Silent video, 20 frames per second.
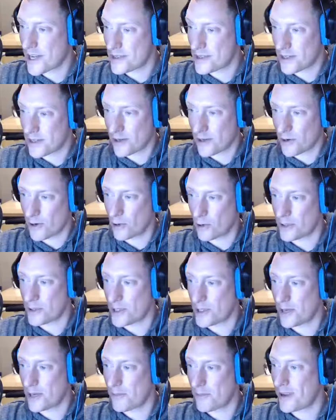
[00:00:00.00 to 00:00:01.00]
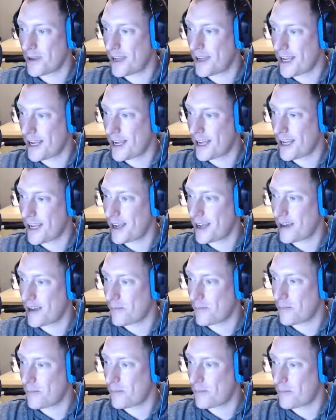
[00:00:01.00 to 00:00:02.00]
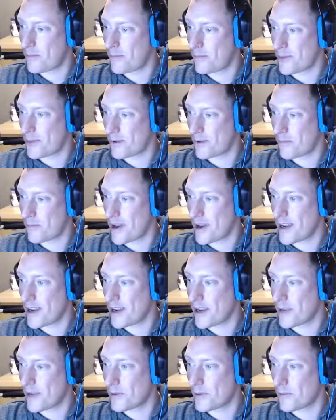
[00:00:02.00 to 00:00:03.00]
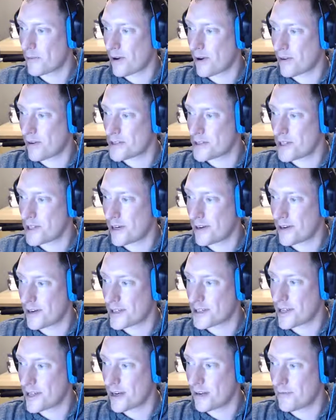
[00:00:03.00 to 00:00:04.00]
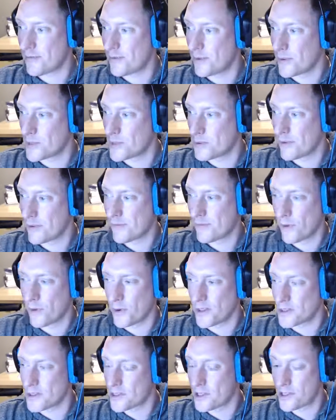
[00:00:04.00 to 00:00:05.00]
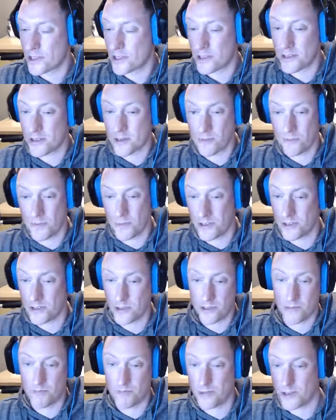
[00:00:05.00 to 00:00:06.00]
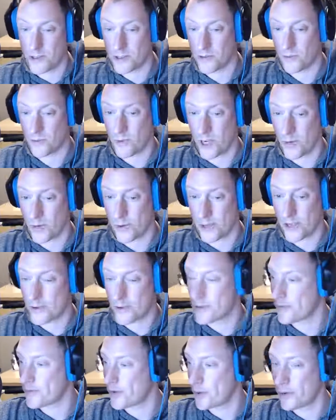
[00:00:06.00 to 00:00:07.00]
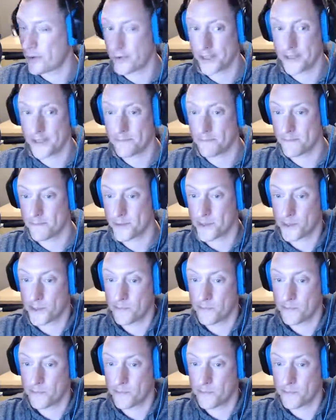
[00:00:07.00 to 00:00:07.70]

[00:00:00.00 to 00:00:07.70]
on gun ownership, but there are many other policy areas that influence my voting decisions, which is why we're allowed to vote, right? So,